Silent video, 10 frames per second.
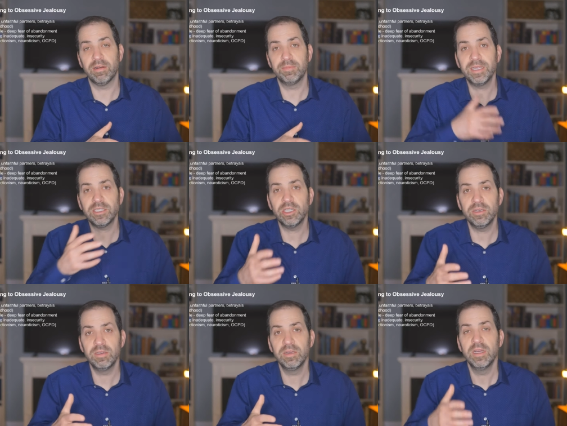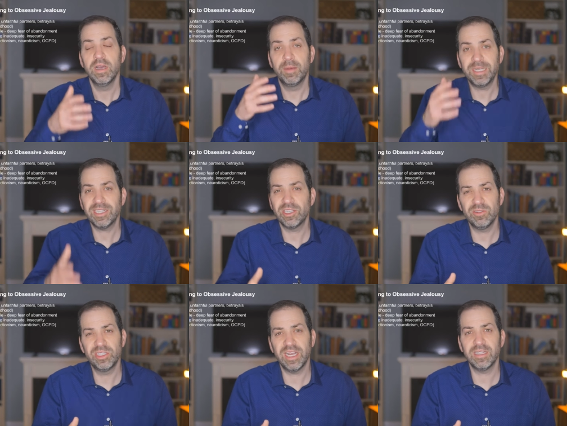Obsession, obsessional
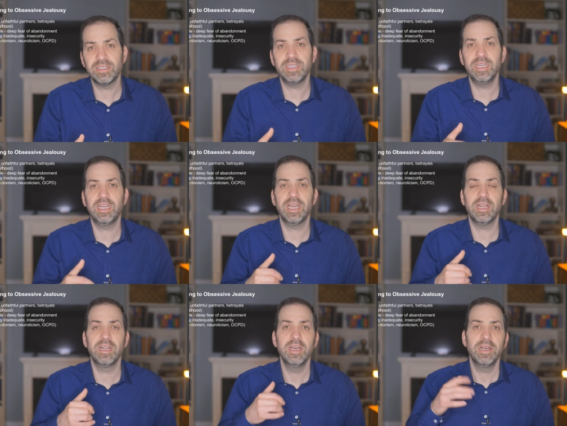jealousy can